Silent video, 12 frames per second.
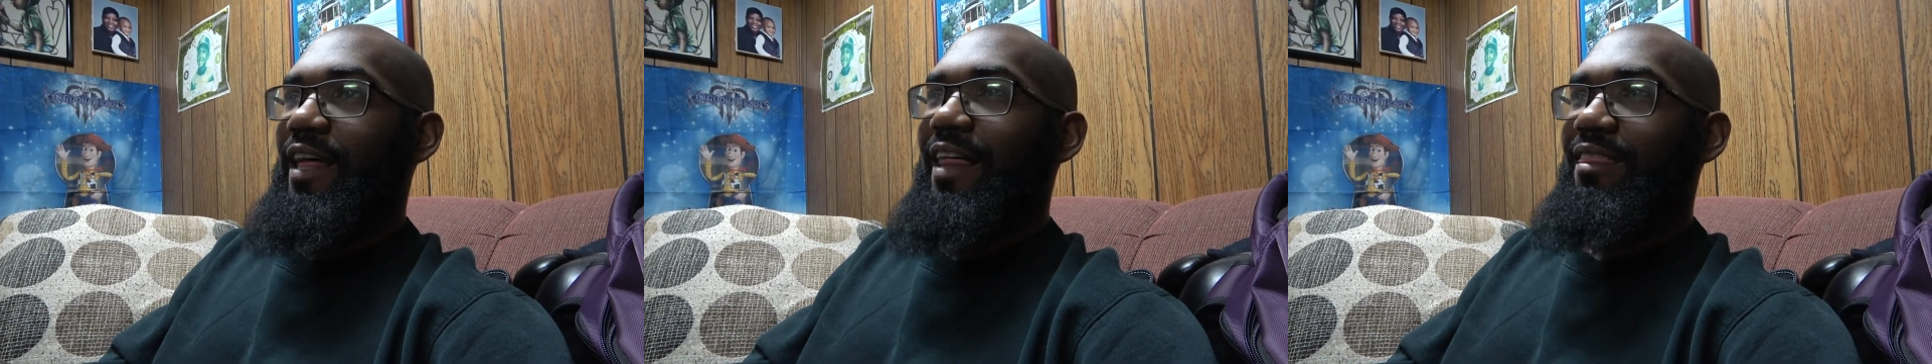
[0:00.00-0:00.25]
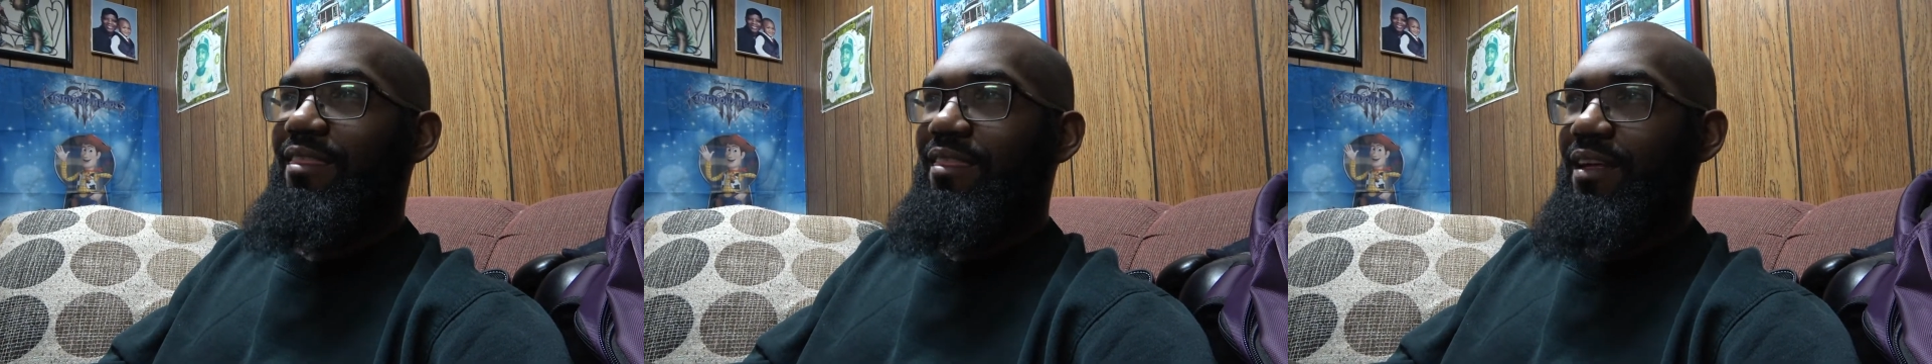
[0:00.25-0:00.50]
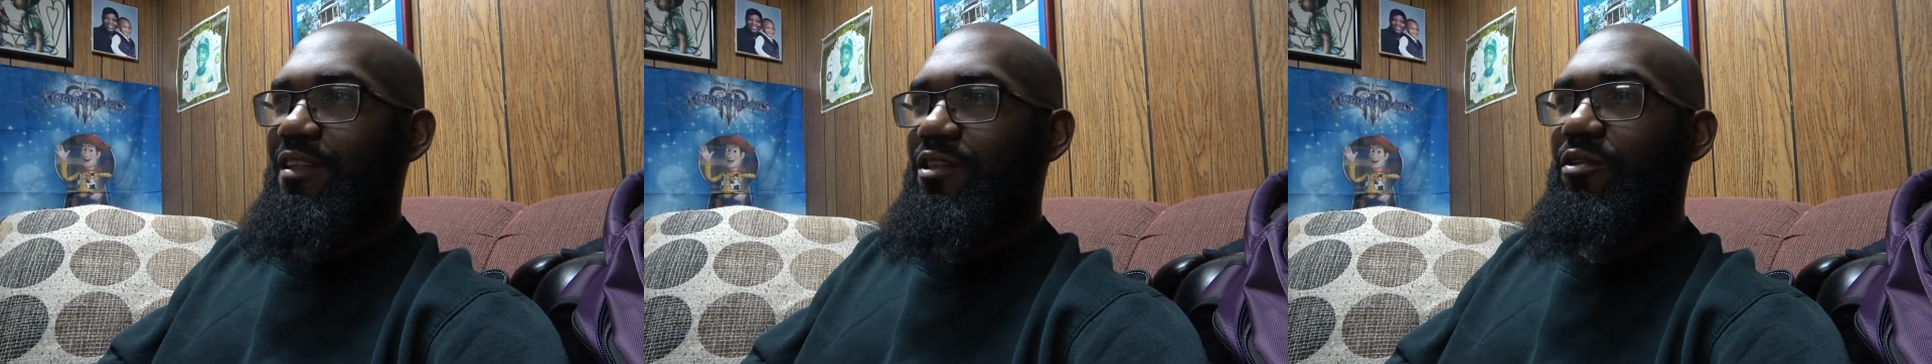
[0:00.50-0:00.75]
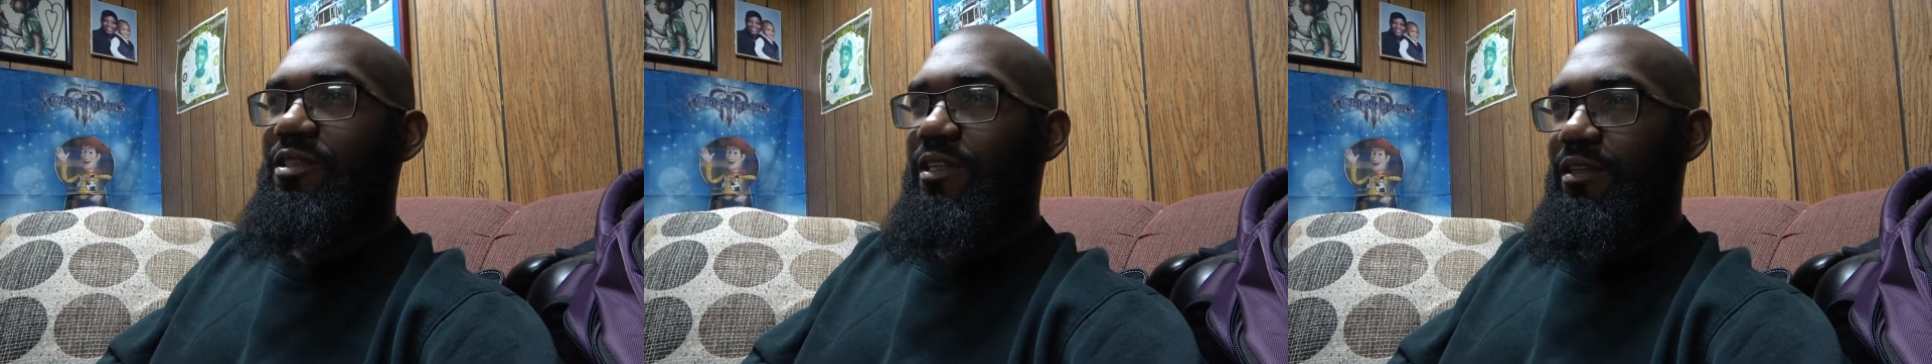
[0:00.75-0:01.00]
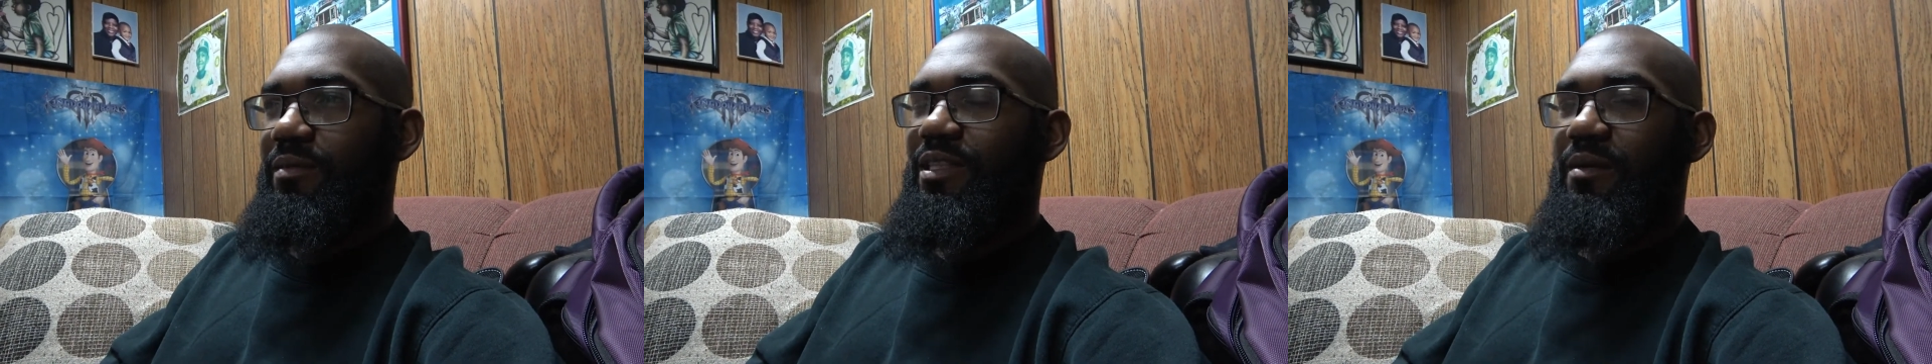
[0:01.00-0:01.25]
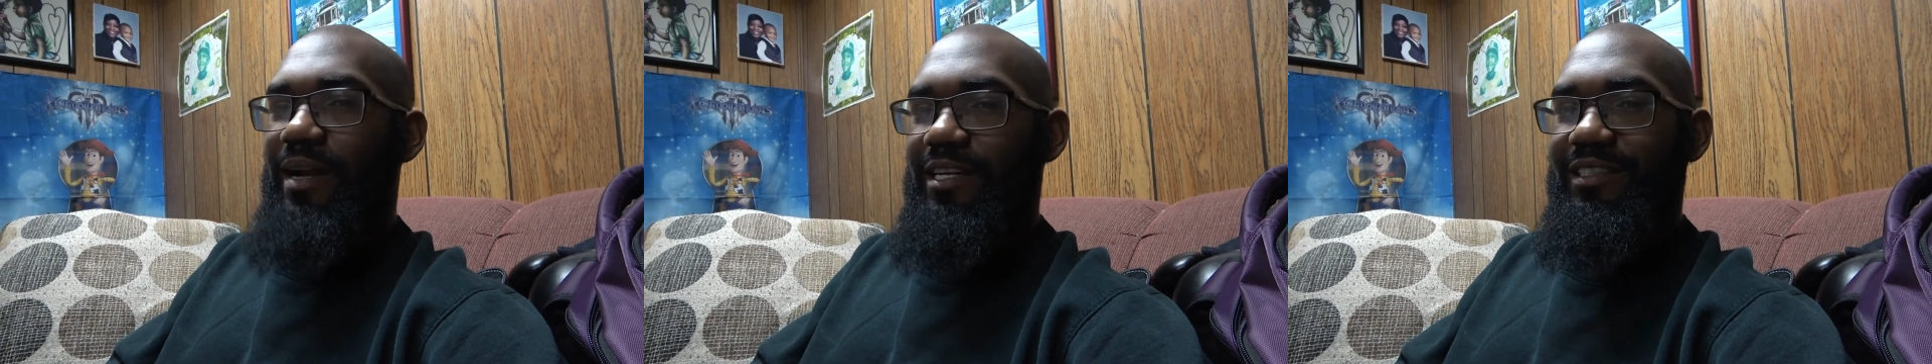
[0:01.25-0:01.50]
I think those are clips
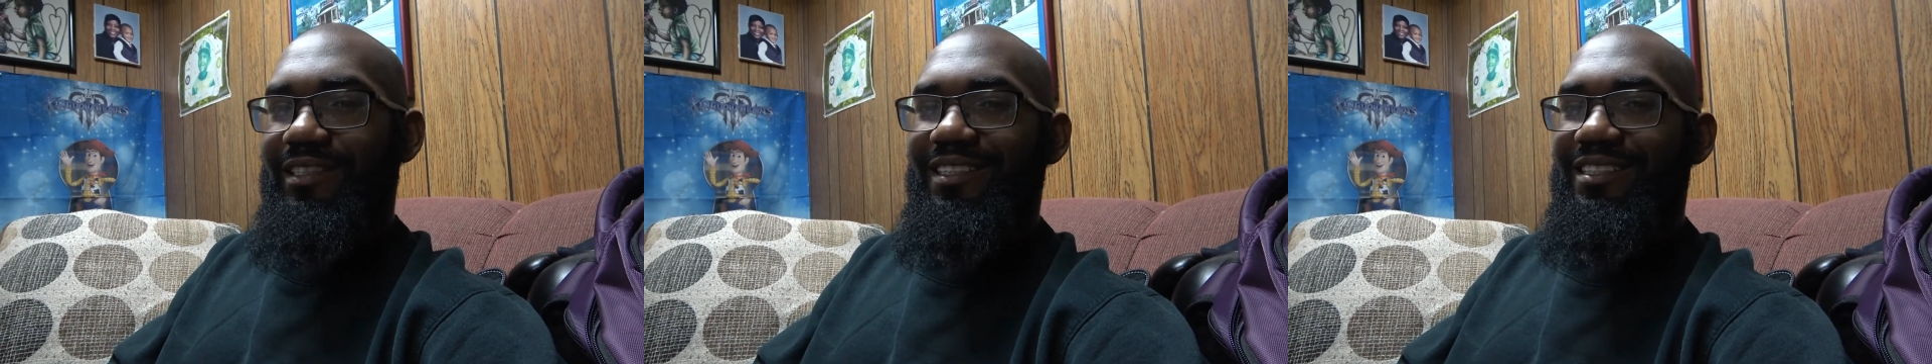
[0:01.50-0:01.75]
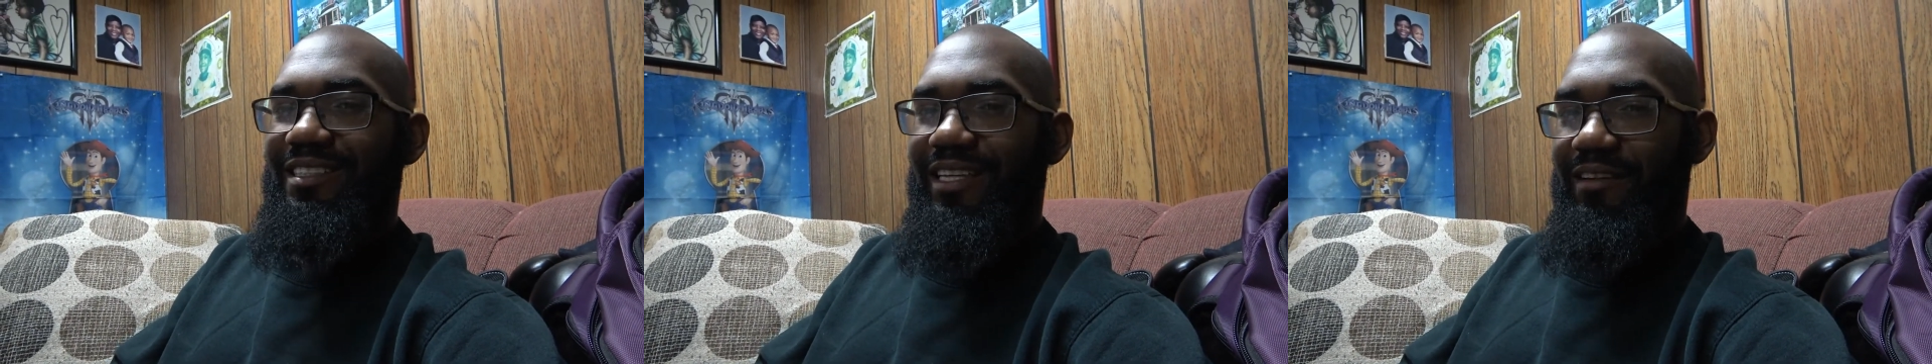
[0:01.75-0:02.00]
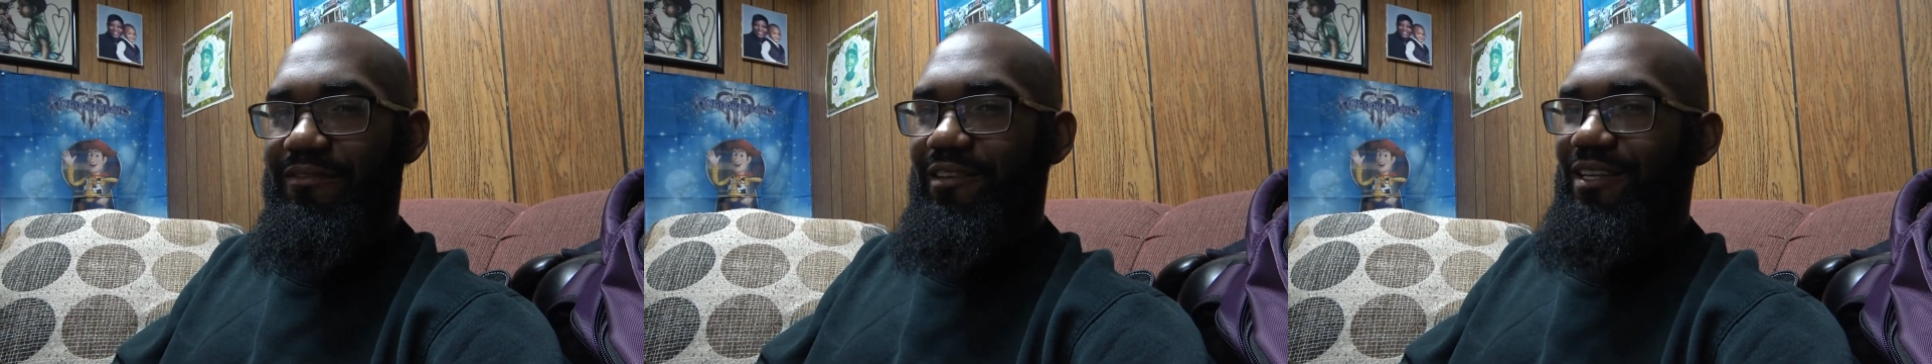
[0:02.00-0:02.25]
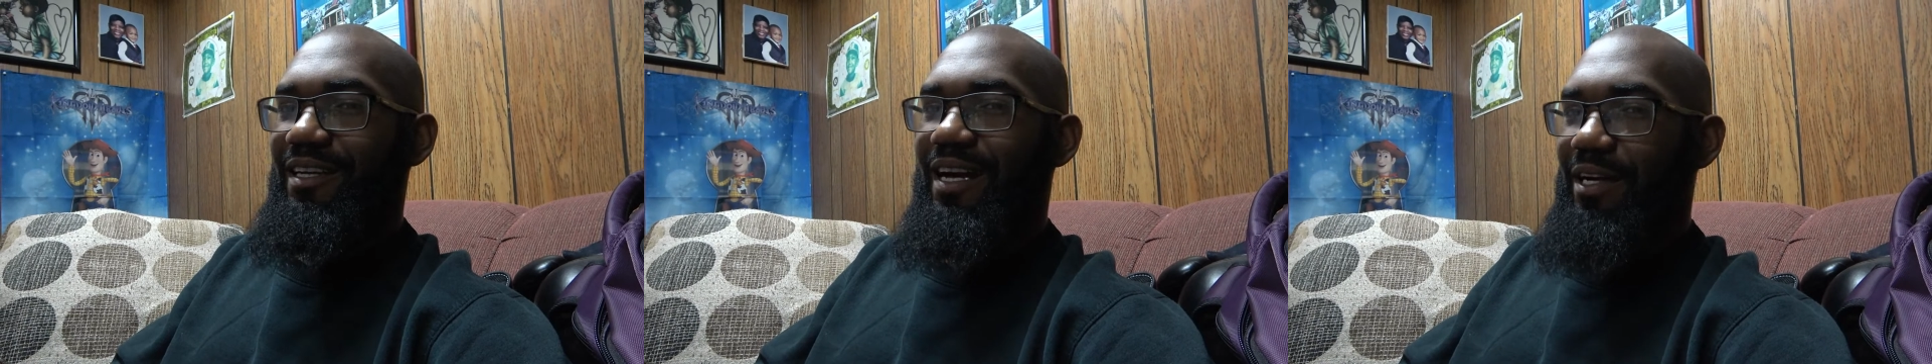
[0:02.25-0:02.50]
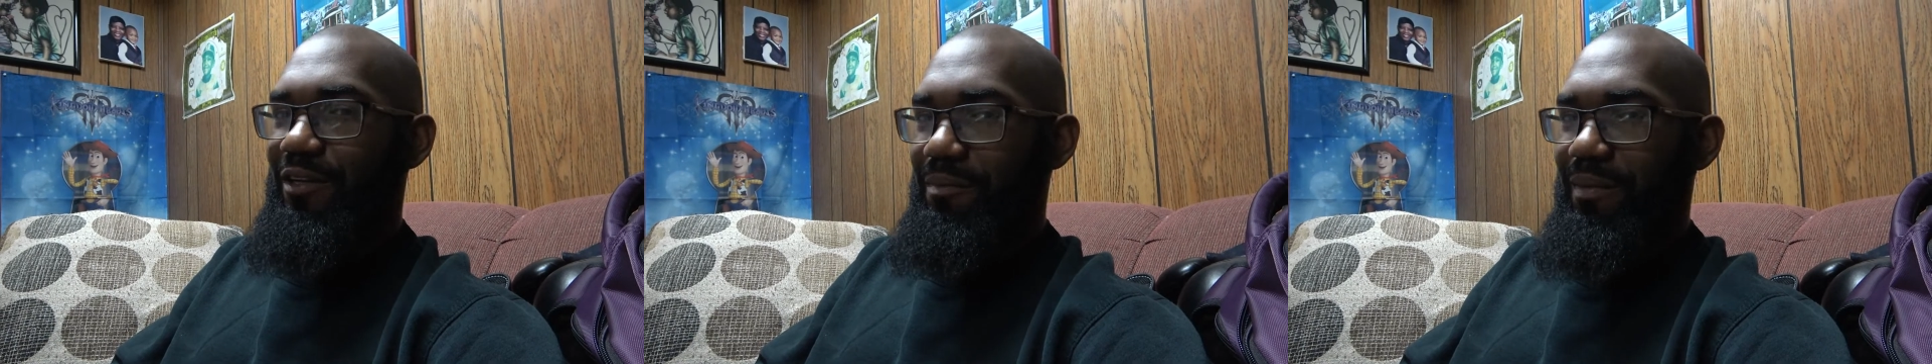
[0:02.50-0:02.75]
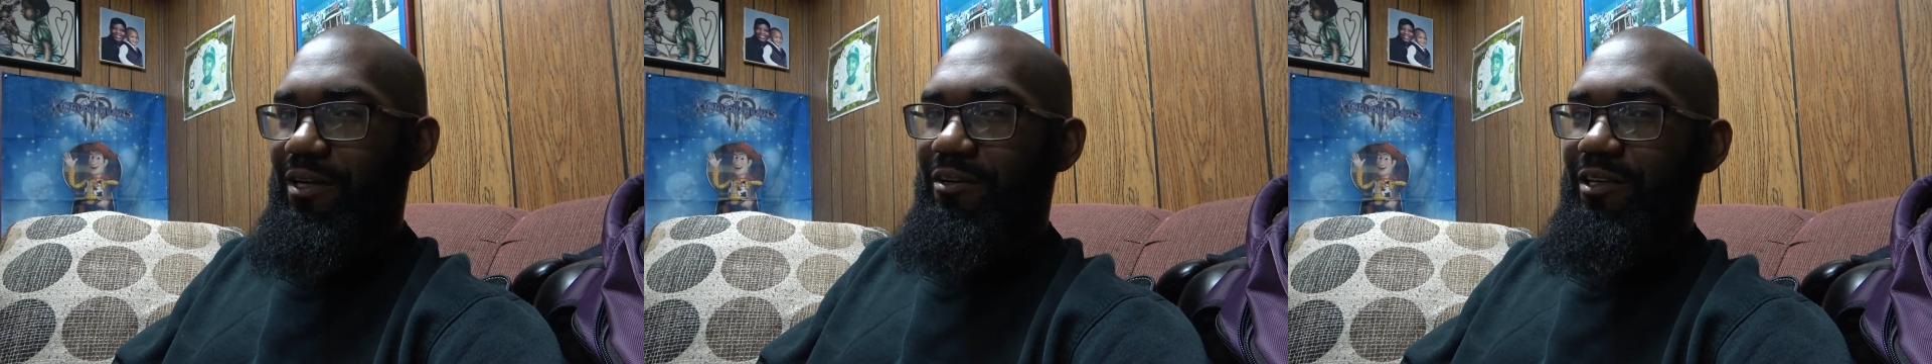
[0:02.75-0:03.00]
that I'm actually gonna save for the
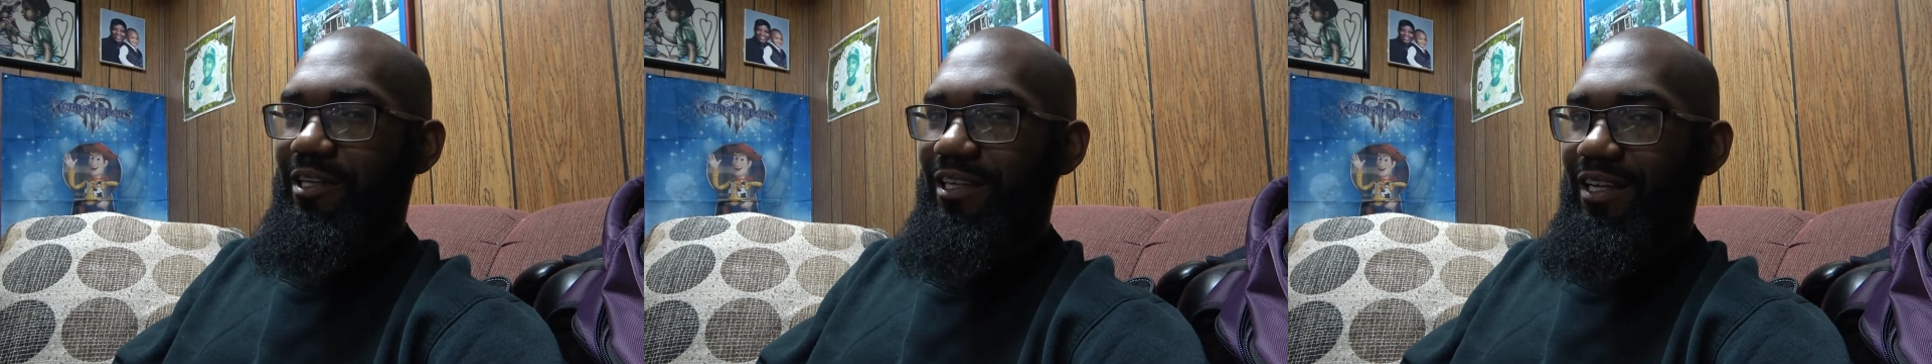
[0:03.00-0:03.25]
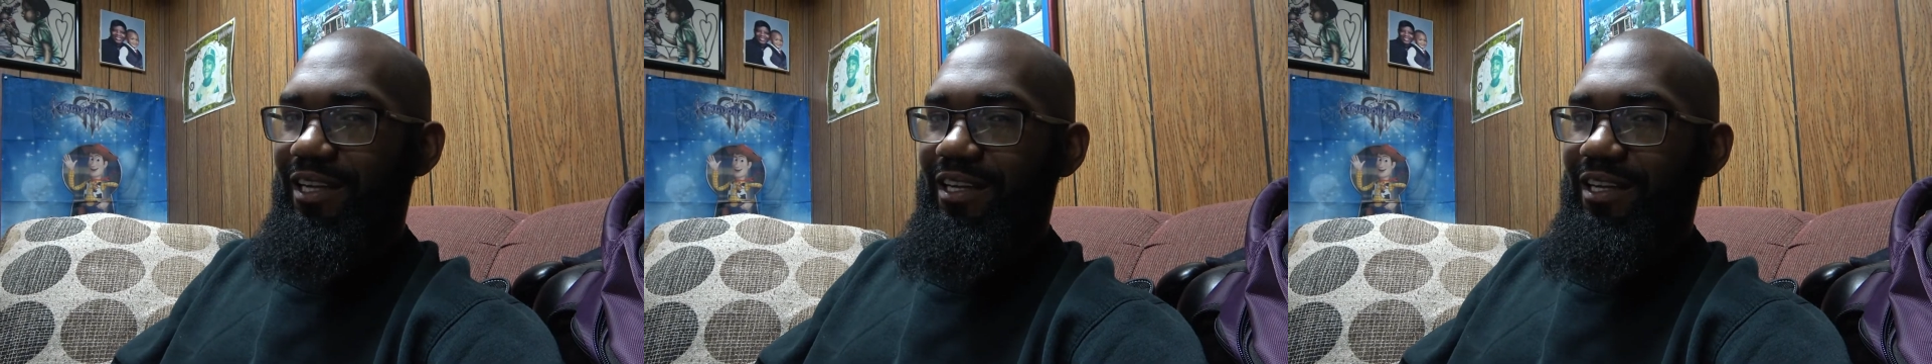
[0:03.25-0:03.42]
documentary.